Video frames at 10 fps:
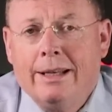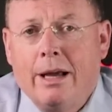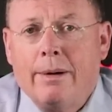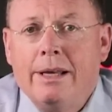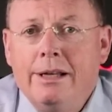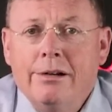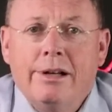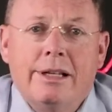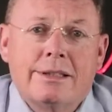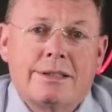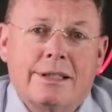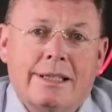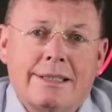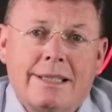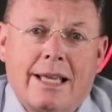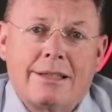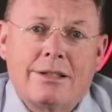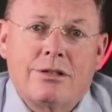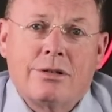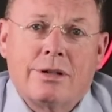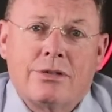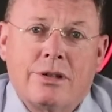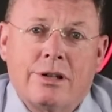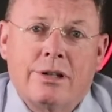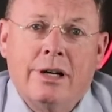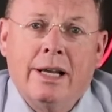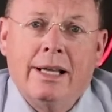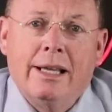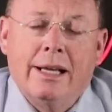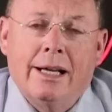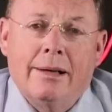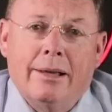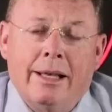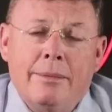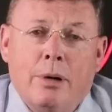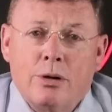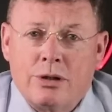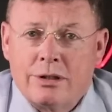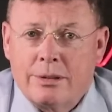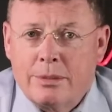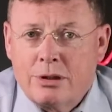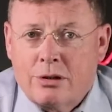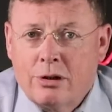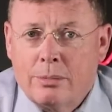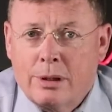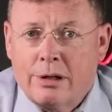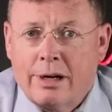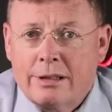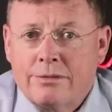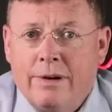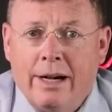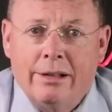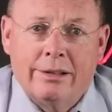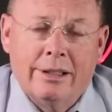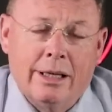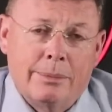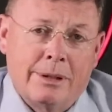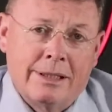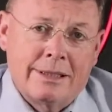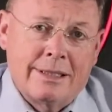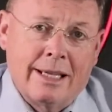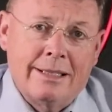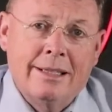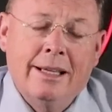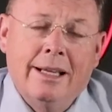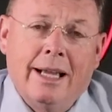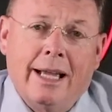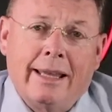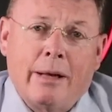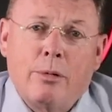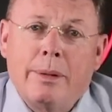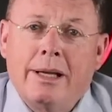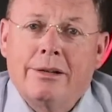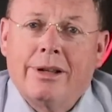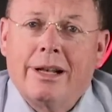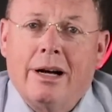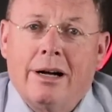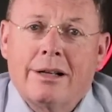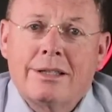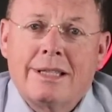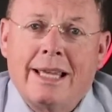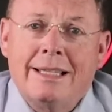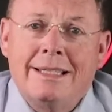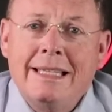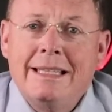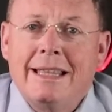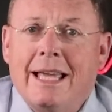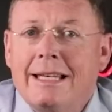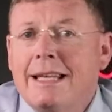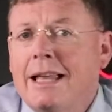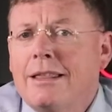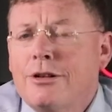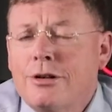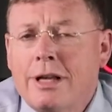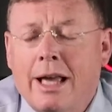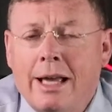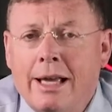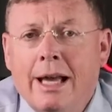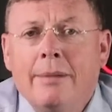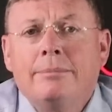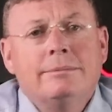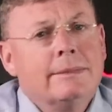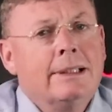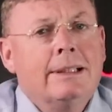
Now, a hearing is set to consider any motions that Mr. Kohberger has filed up to this date, and that will be held on August 18th at 10:30 a.m.,